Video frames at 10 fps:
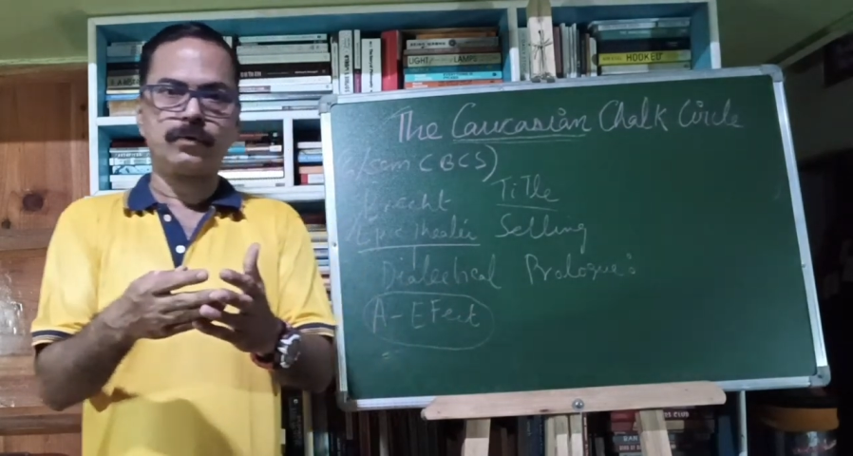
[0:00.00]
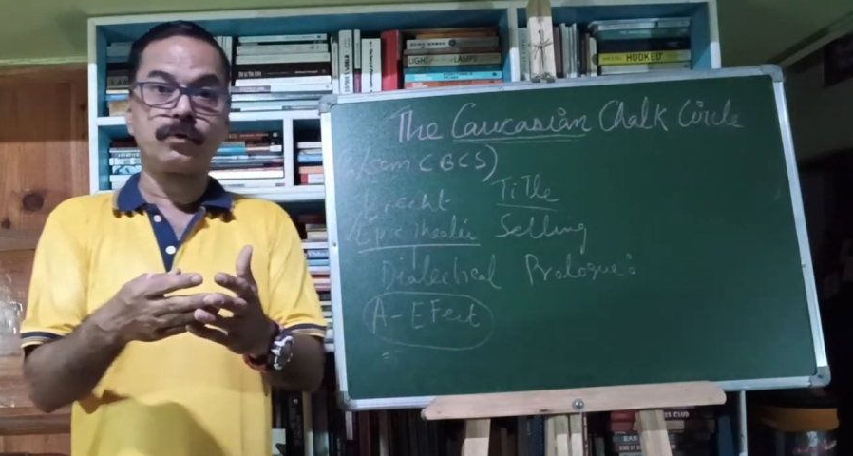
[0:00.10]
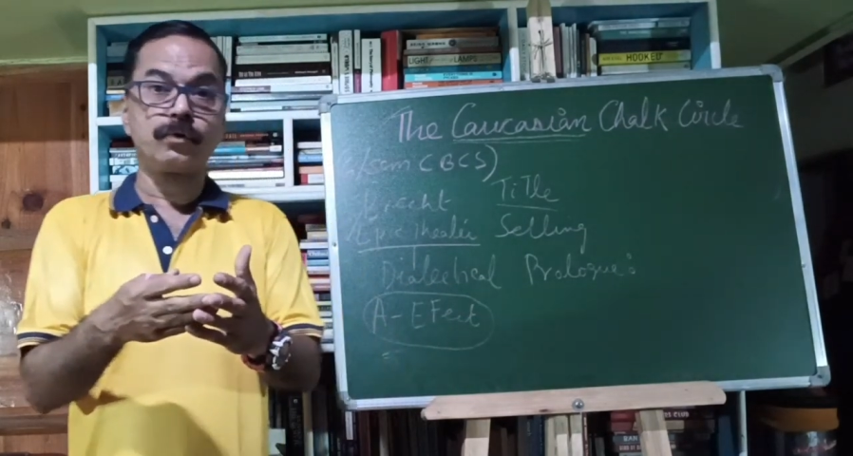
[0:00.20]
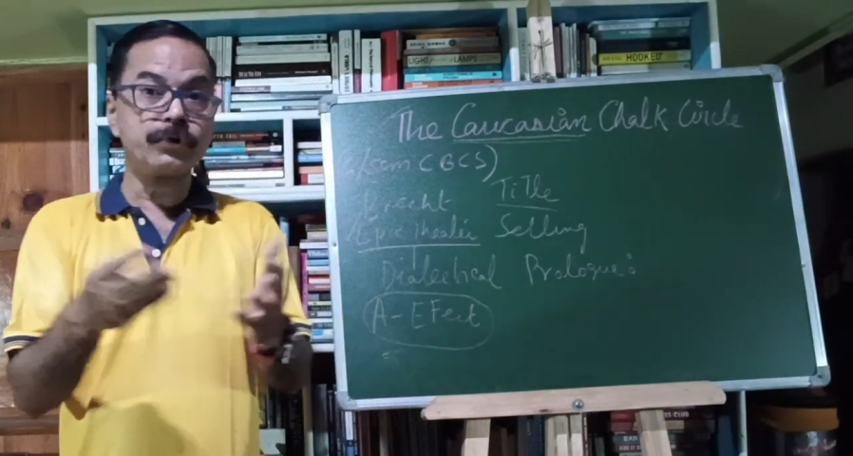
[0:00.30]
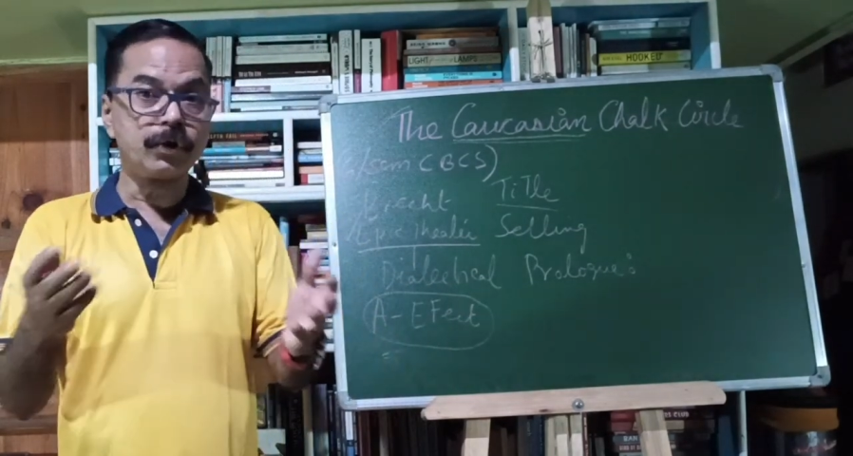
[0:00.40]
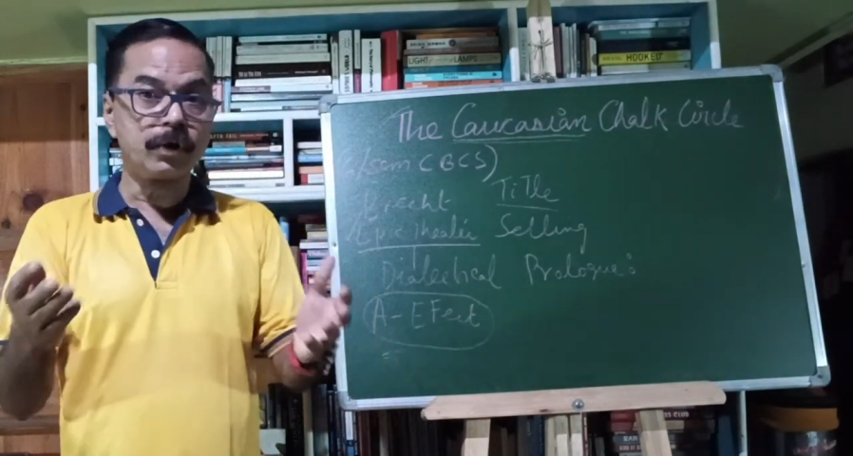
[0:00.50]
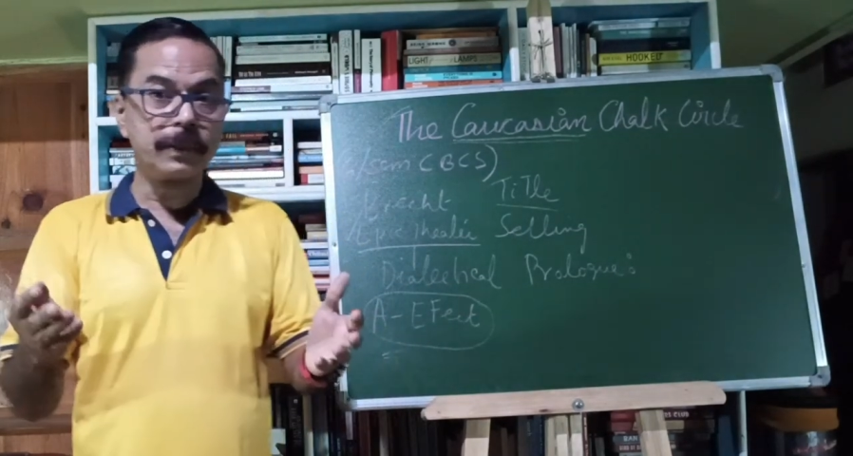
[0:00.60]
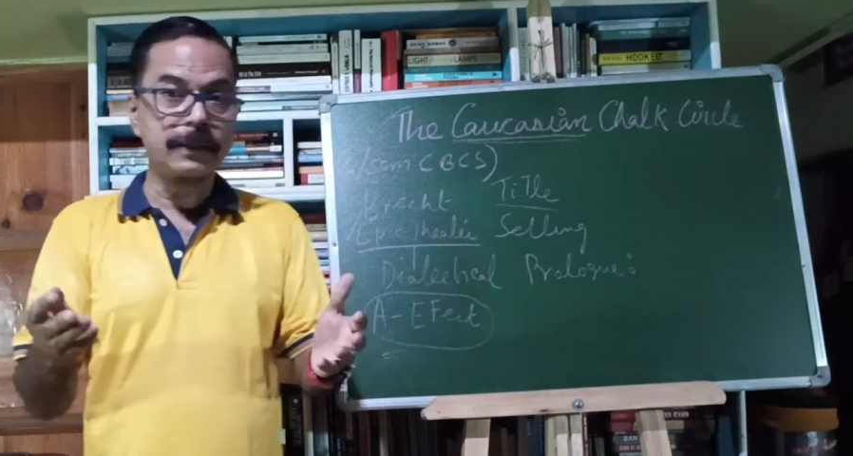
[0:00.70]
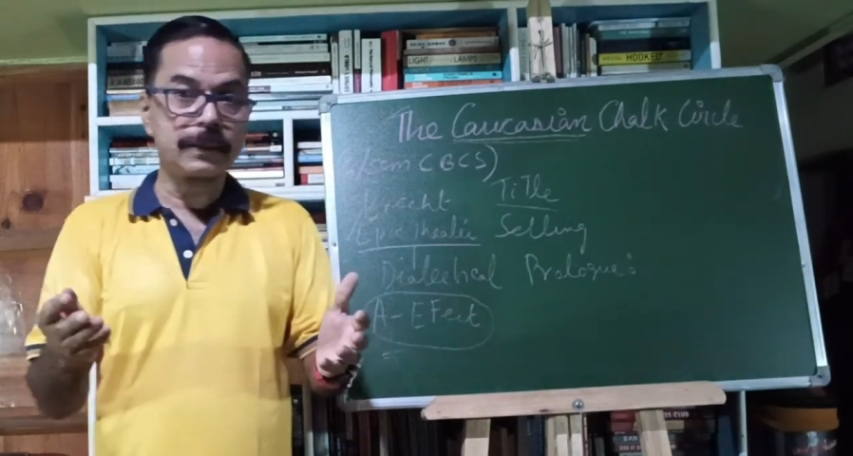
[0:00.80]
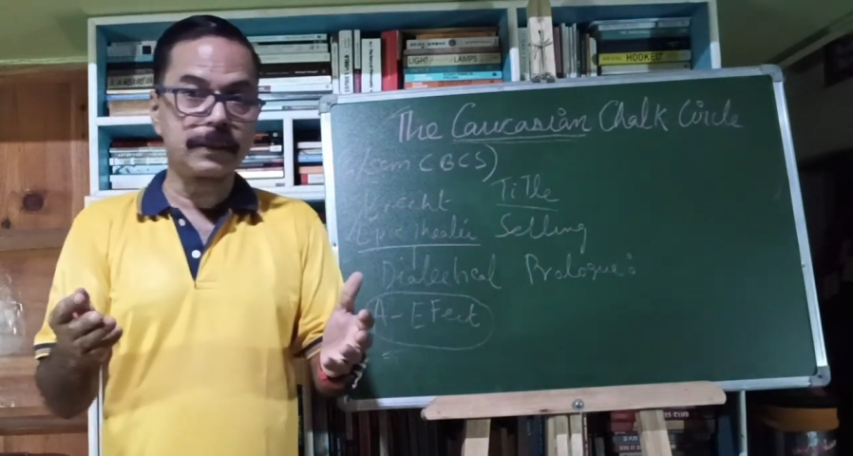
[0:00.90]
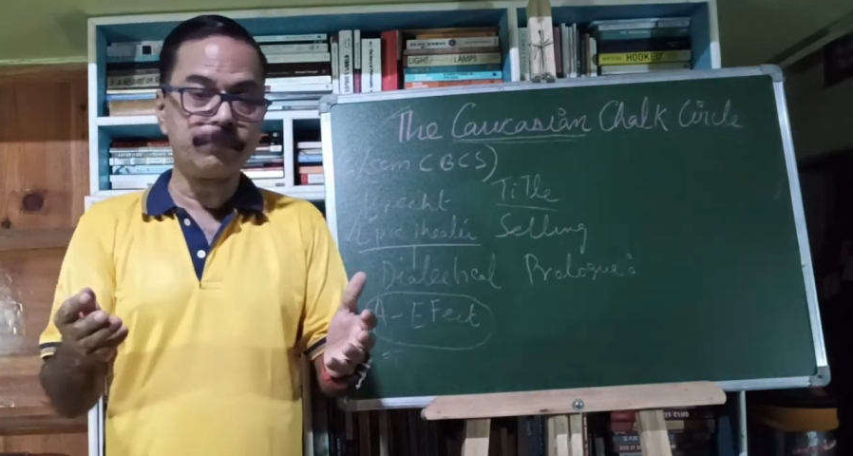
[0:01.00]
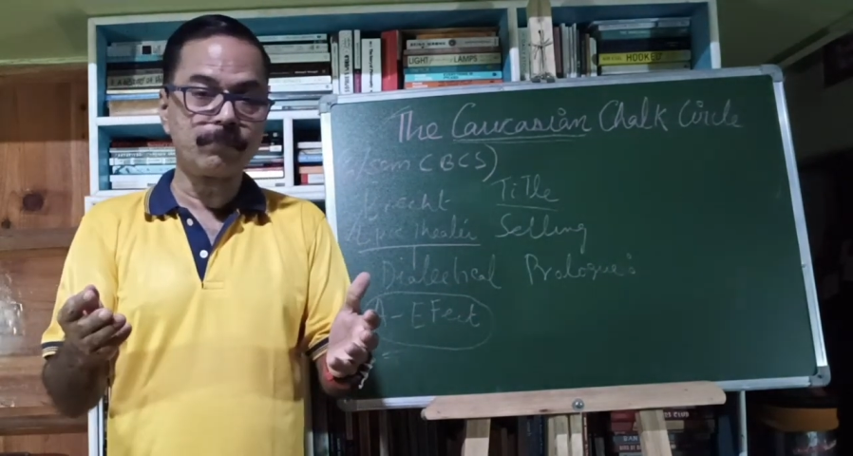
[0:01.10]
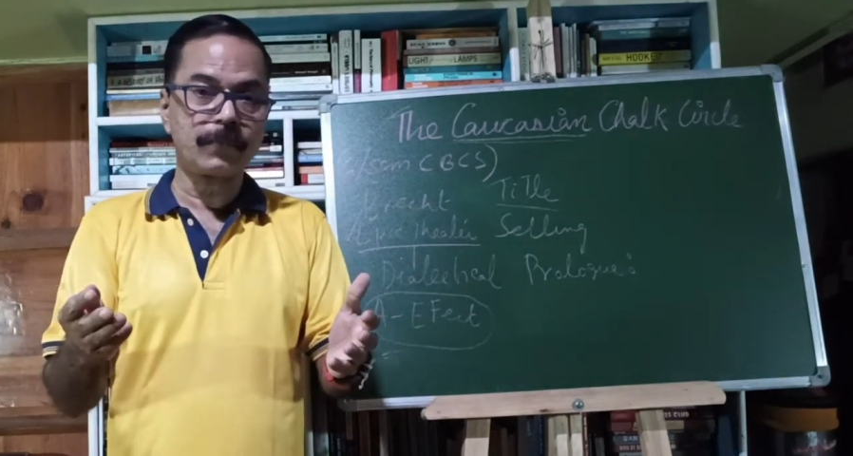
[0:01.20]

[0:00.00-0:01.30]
socio-economic system